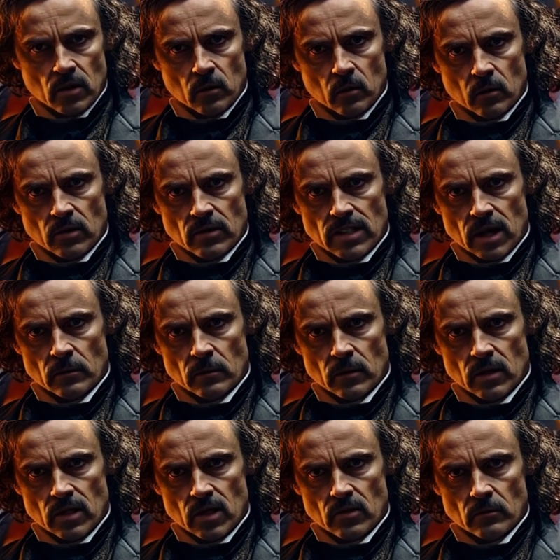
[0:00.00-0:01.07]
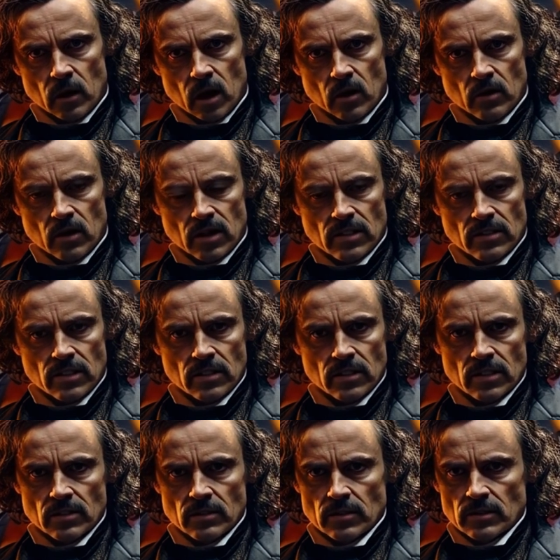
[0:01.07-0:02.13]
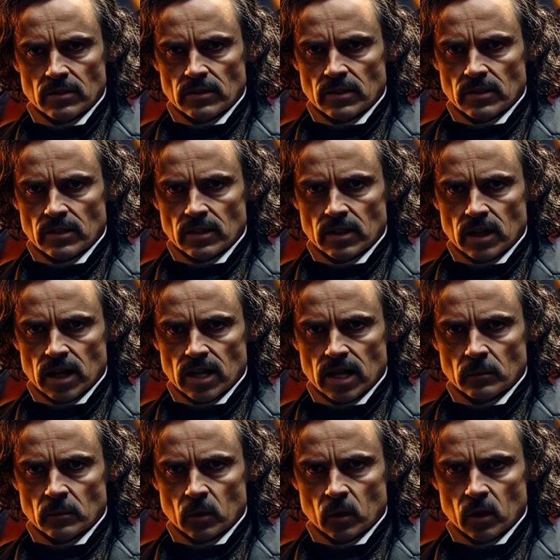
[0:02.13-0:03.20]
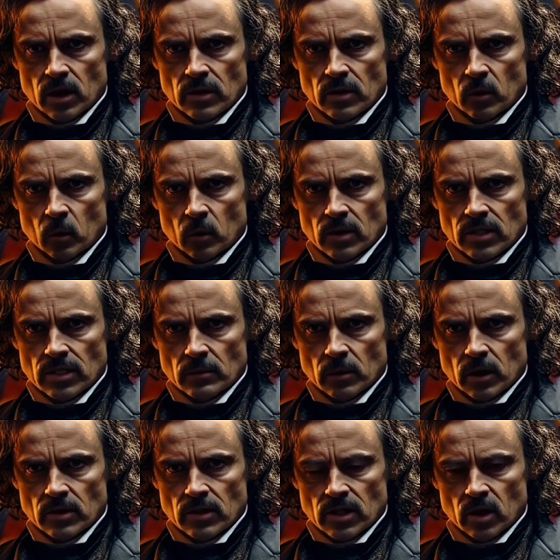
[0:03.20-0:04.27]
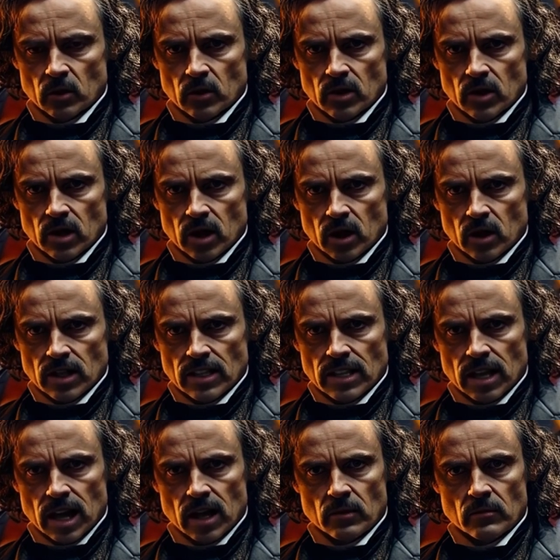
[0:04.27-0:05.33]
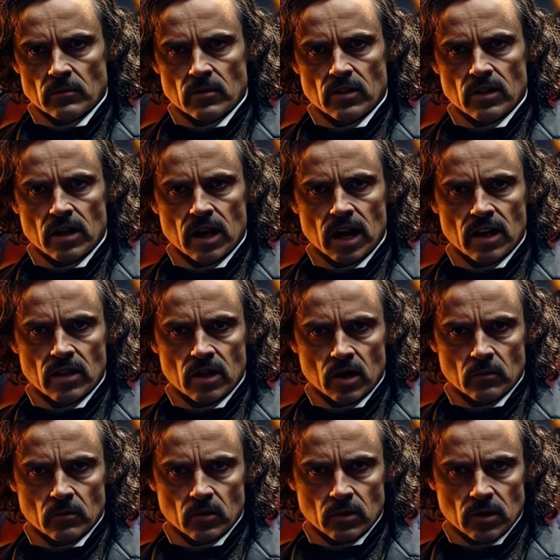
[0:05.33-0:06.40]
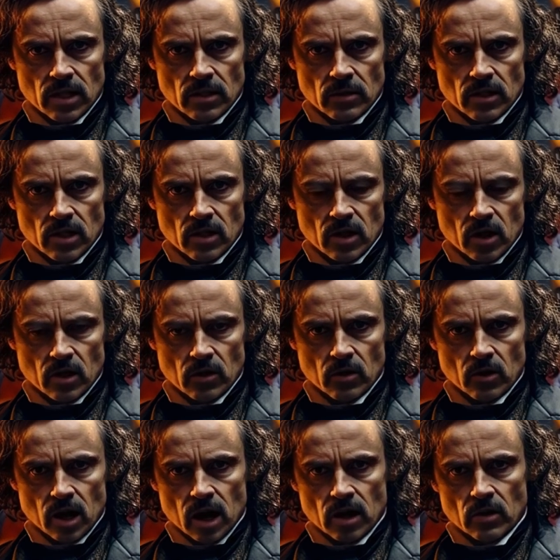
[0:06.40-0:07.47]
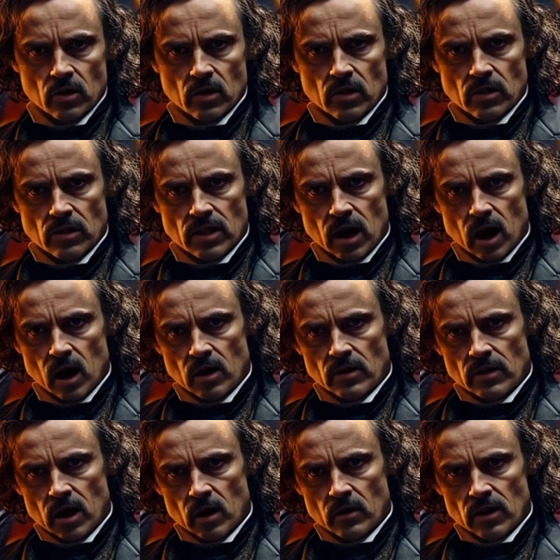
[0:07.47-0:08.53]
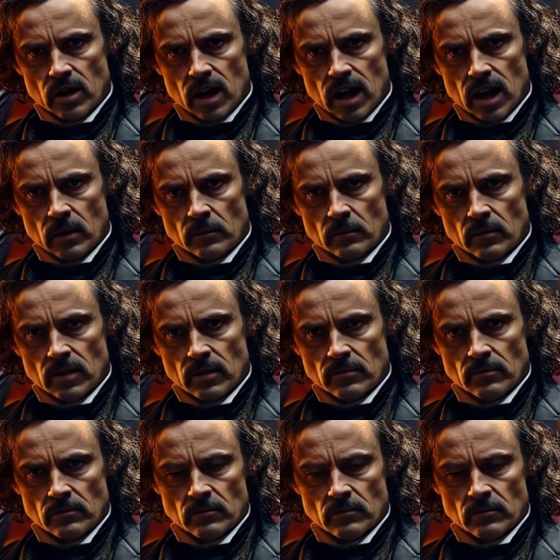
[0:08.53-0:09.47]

through the tempest of modern existence, exploring their wisdom on literature, life, and confronting the eternal challenges that haunt our times.